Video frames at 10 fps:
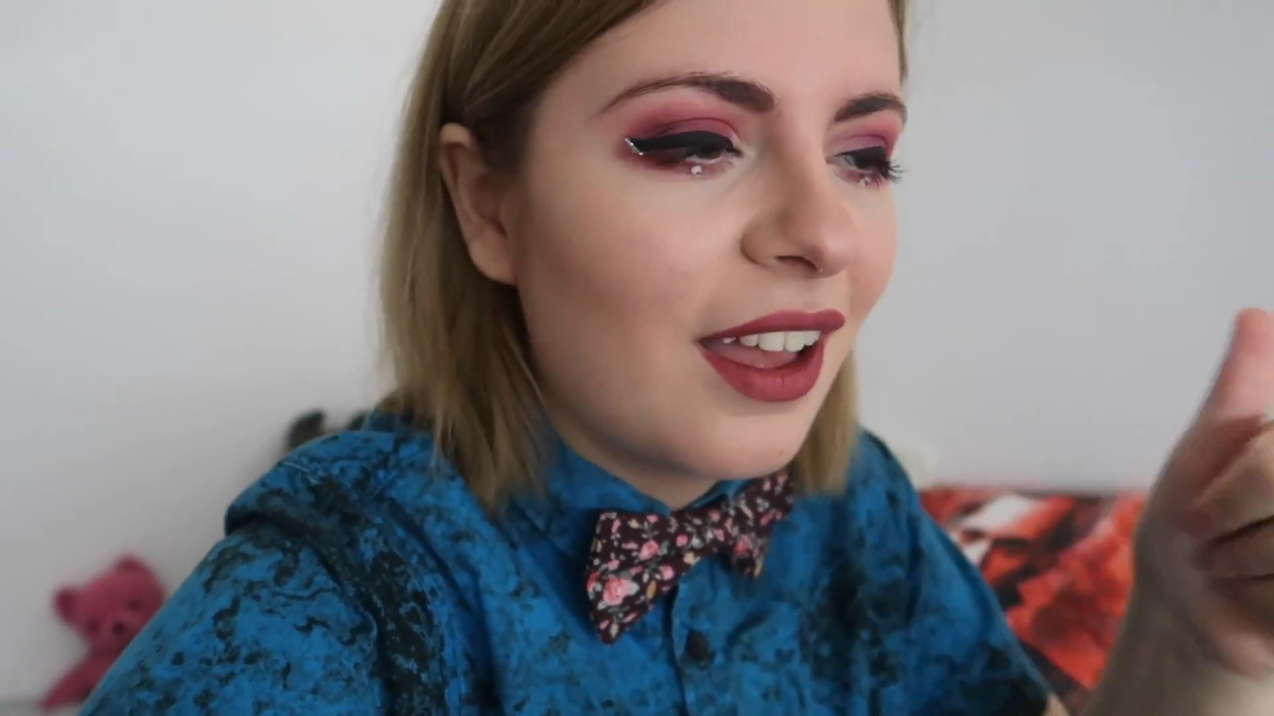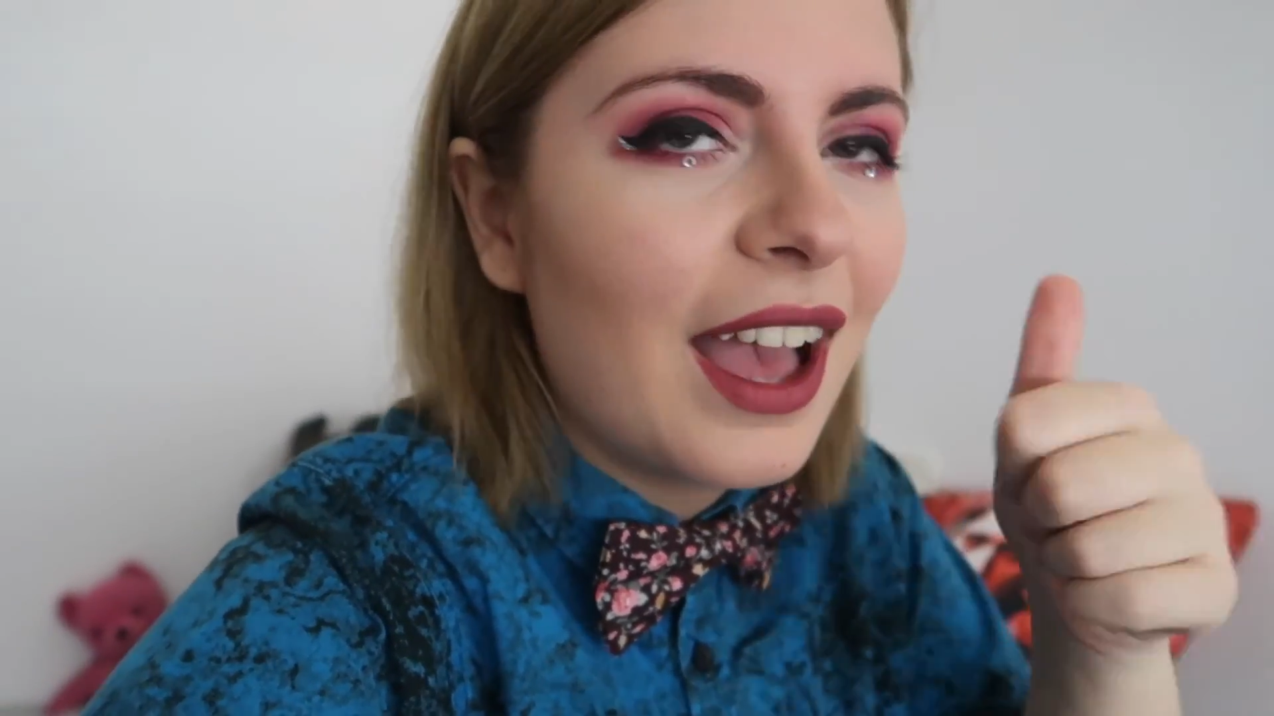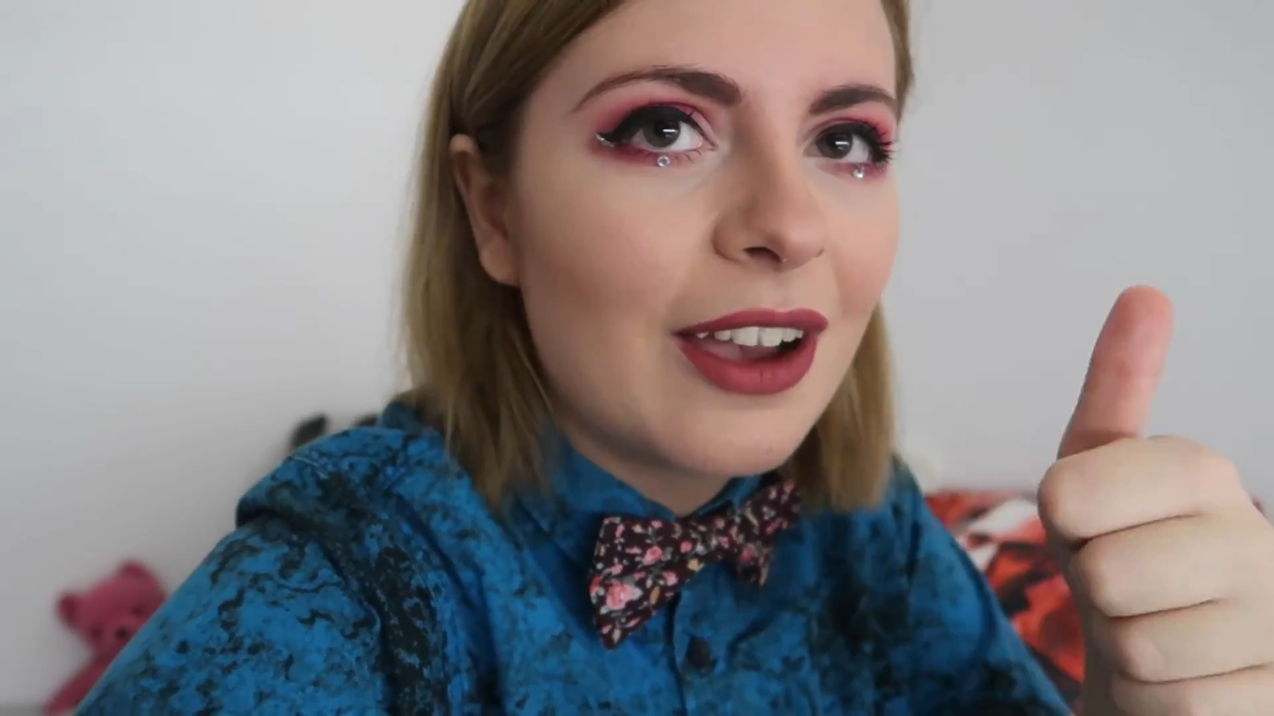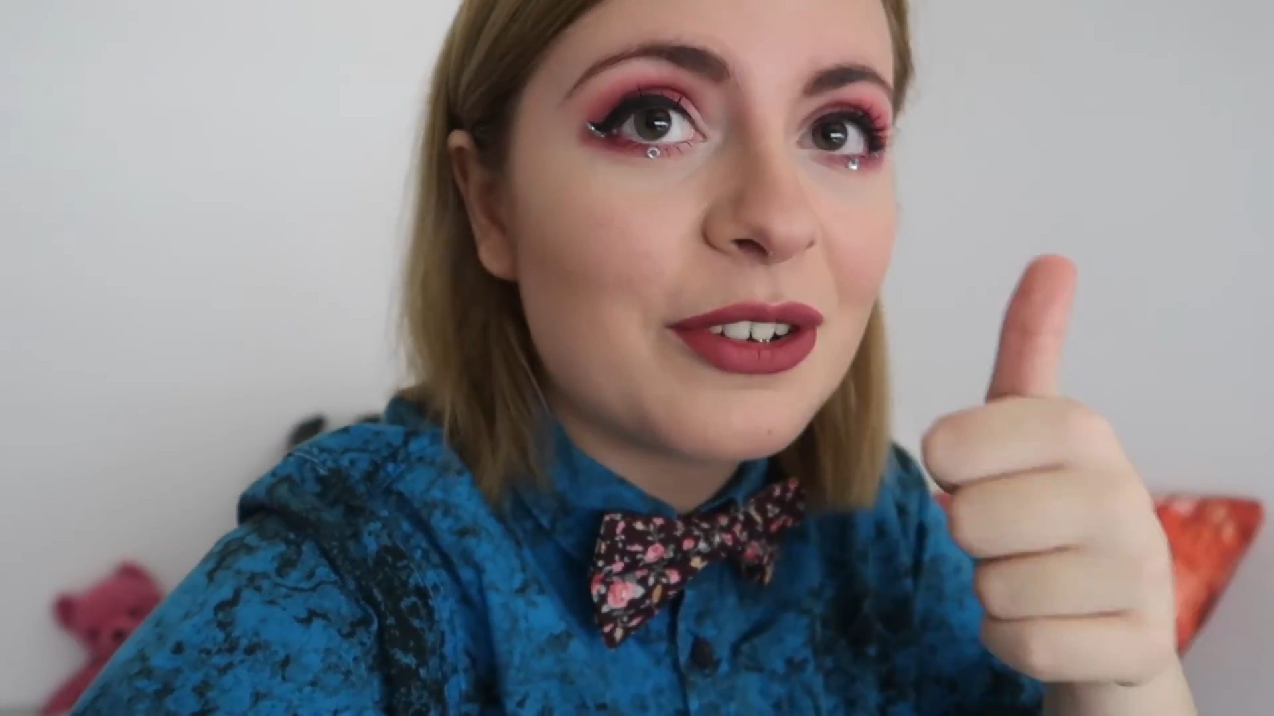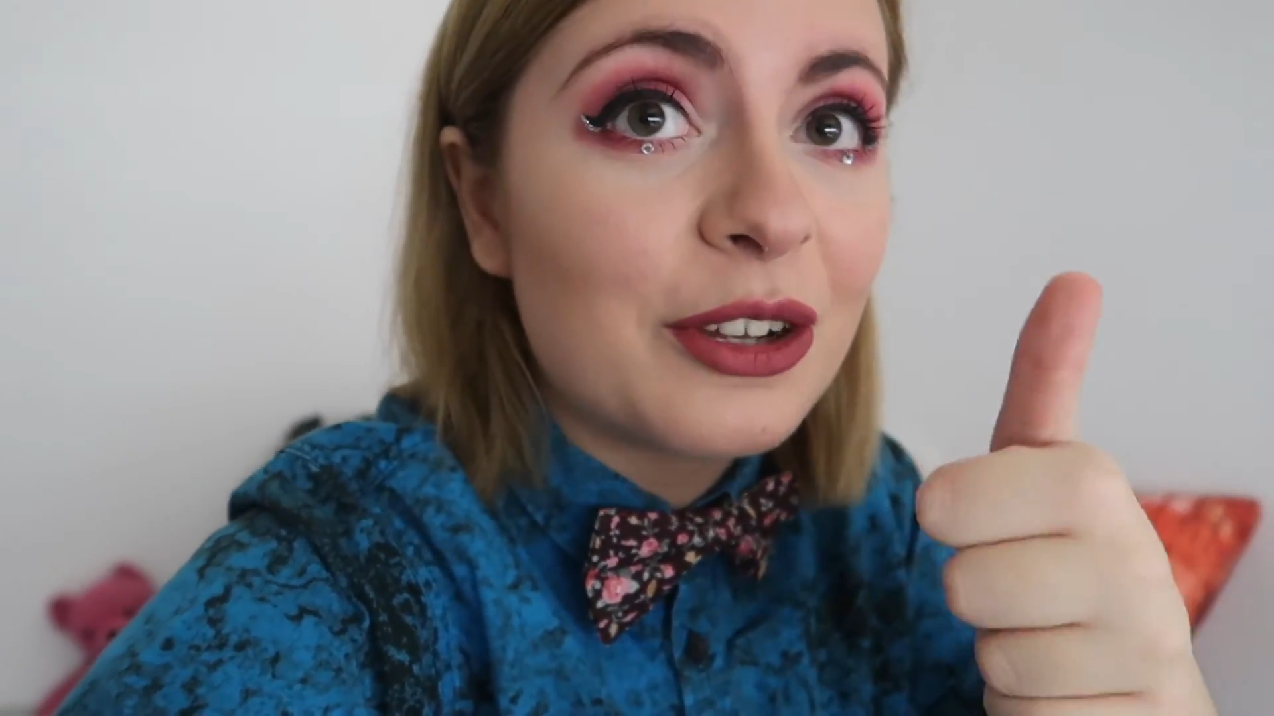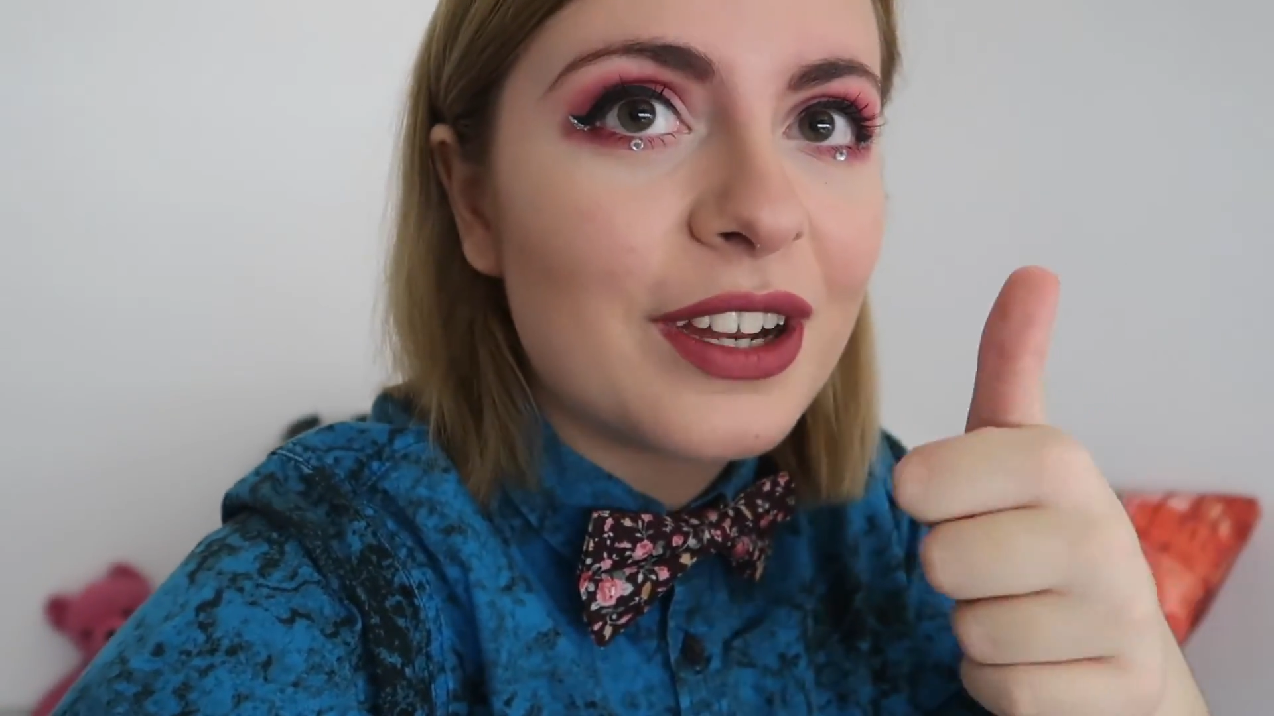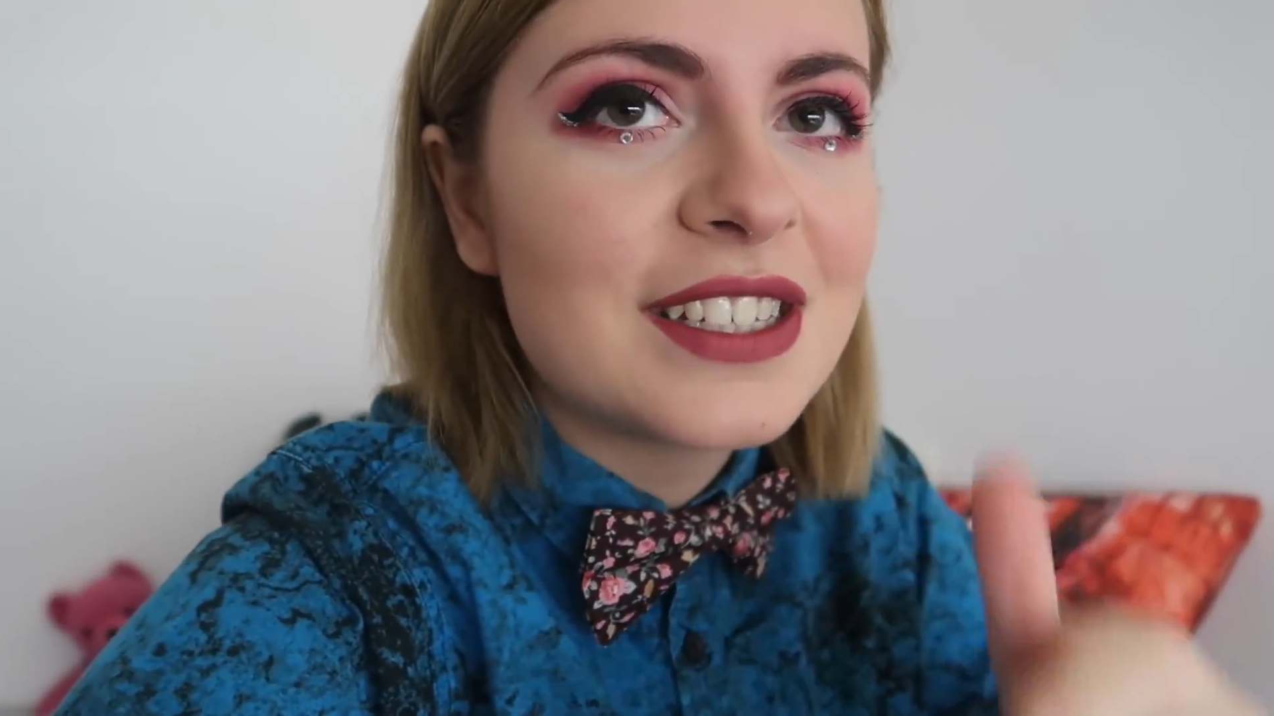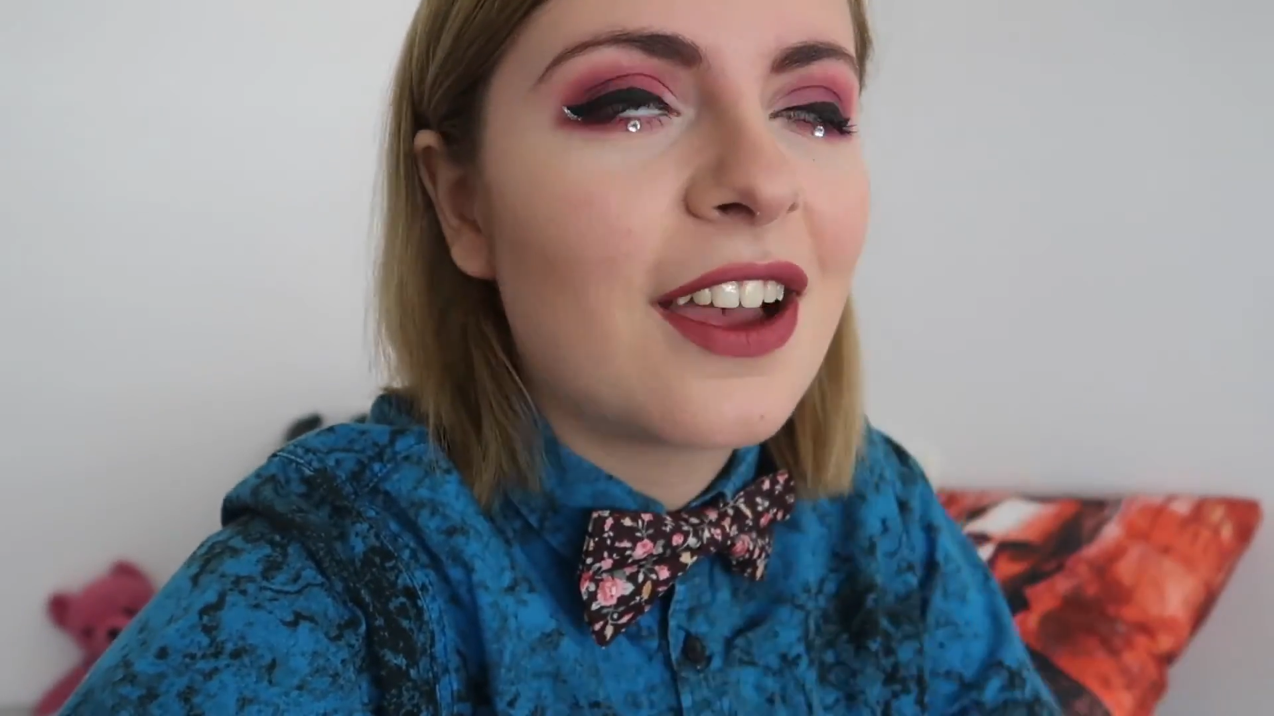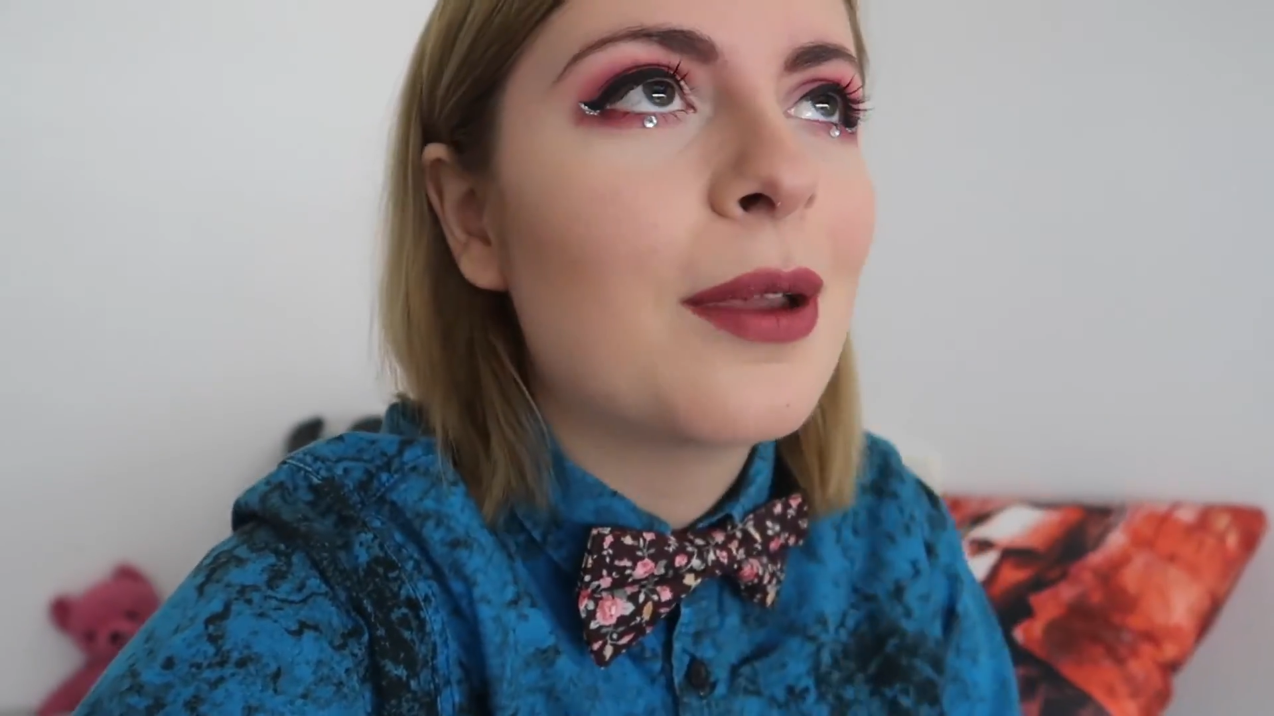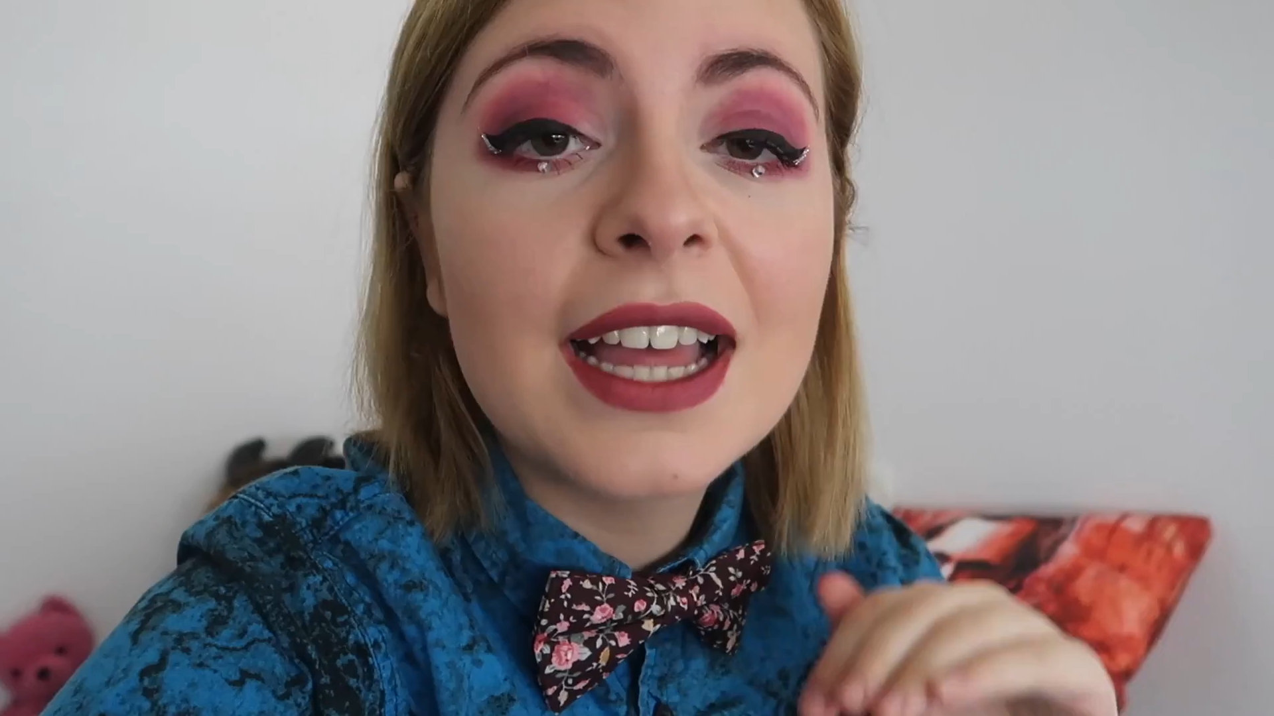having a
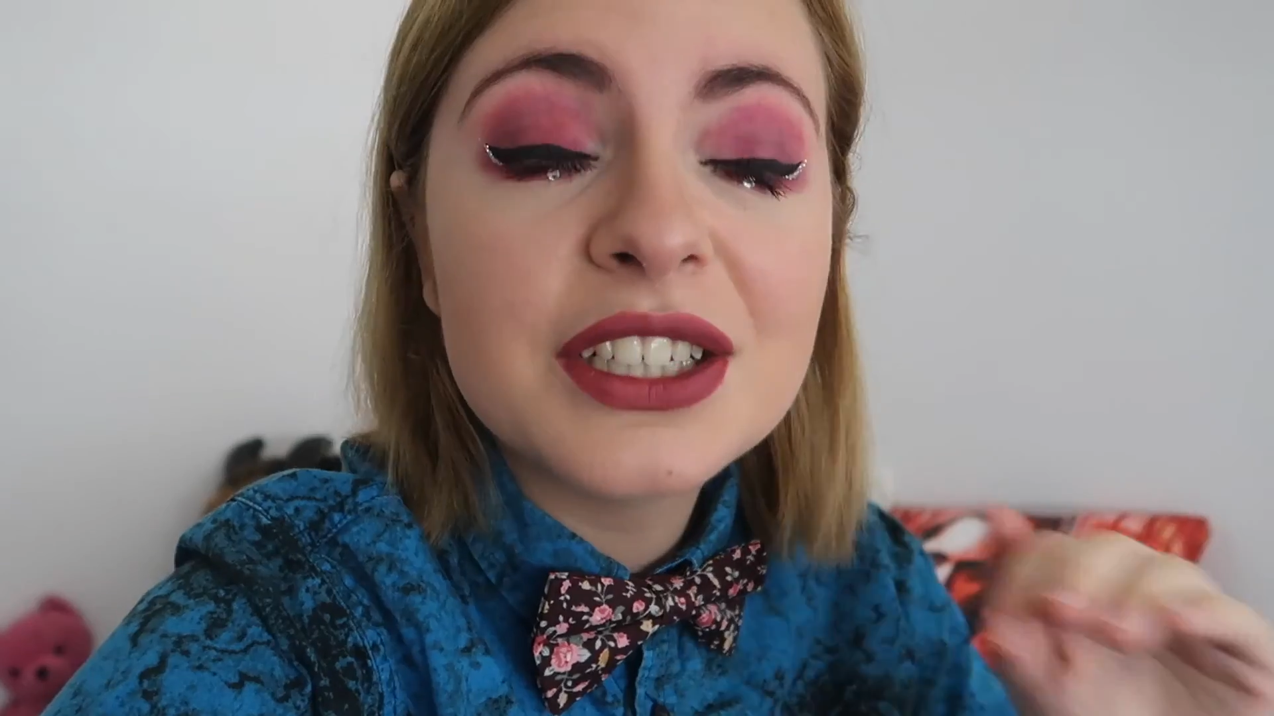great time.